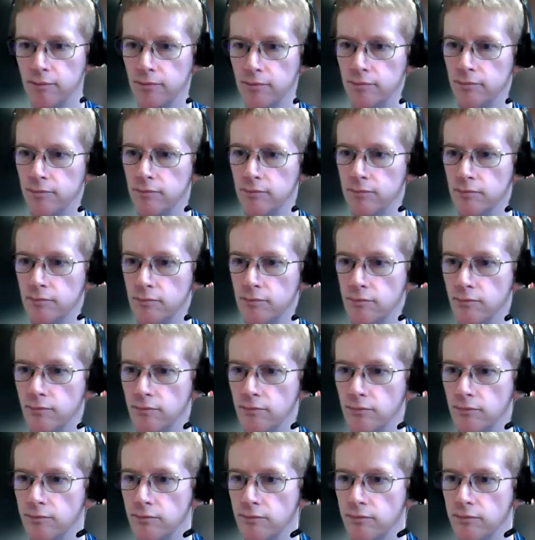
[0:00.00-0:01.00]

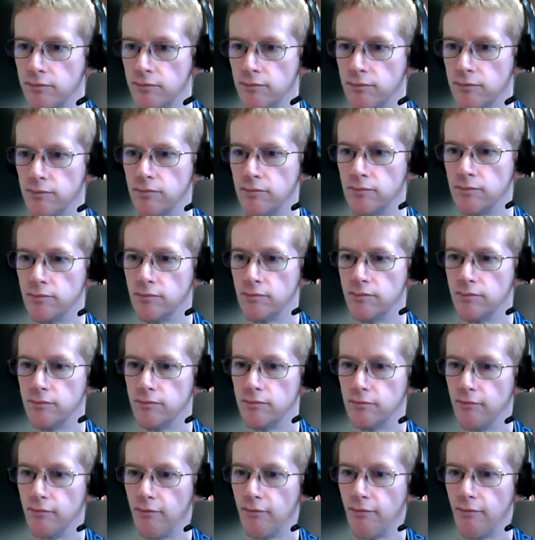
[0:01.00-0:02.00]

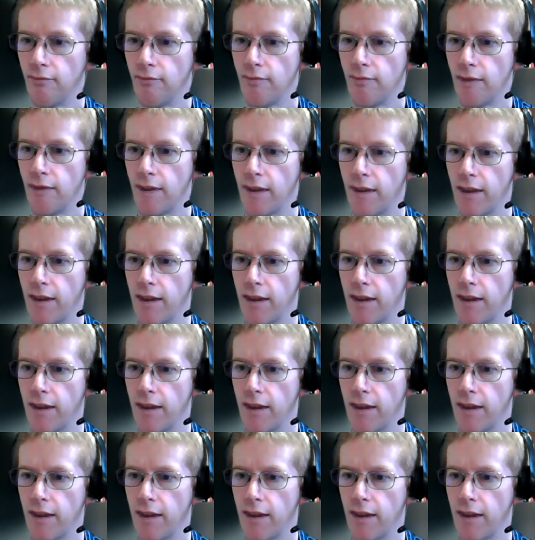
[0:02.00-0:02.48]
No one is speaking in this clip.